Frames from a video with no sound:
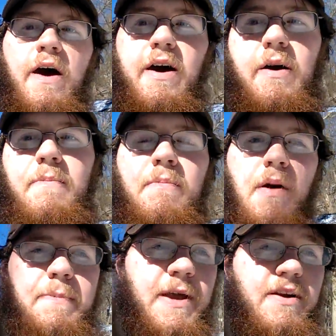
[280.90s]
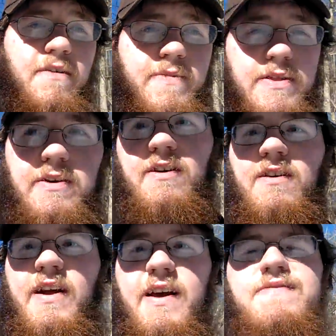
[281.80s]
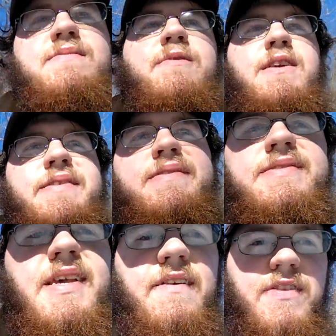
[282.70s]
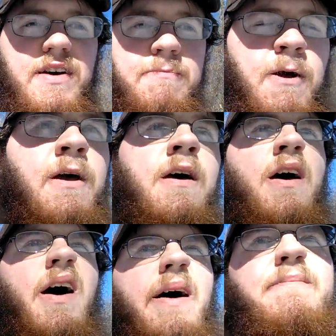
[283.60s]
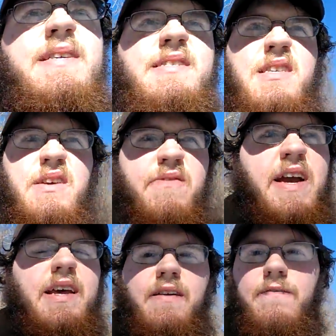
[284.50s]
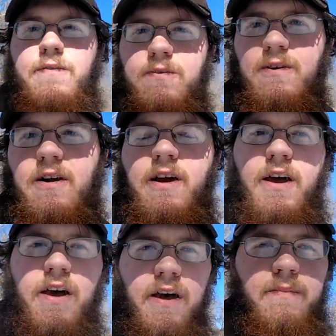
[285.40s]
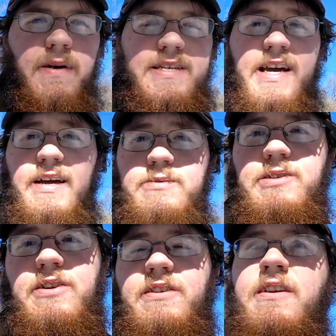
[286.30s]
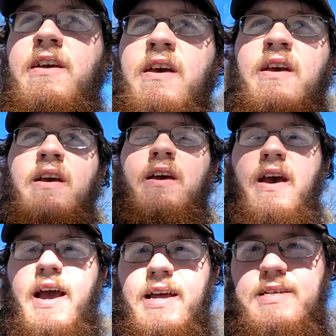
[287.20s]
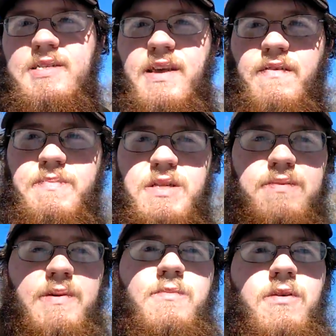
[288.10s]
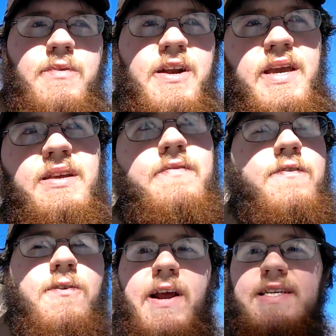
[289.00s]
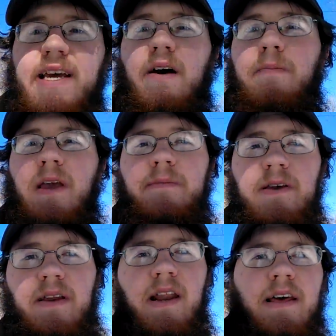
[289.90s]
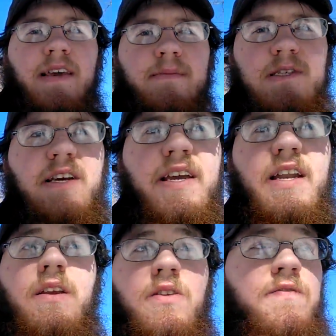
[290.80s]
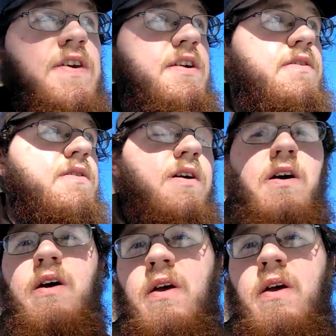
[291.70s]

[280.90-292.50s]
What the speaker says: I paid off my other car. I have some money saved up. I'm basically waiting for my tax return and to save up a little bit more money for a down payment. And I think I'm just going to get a new vehicle,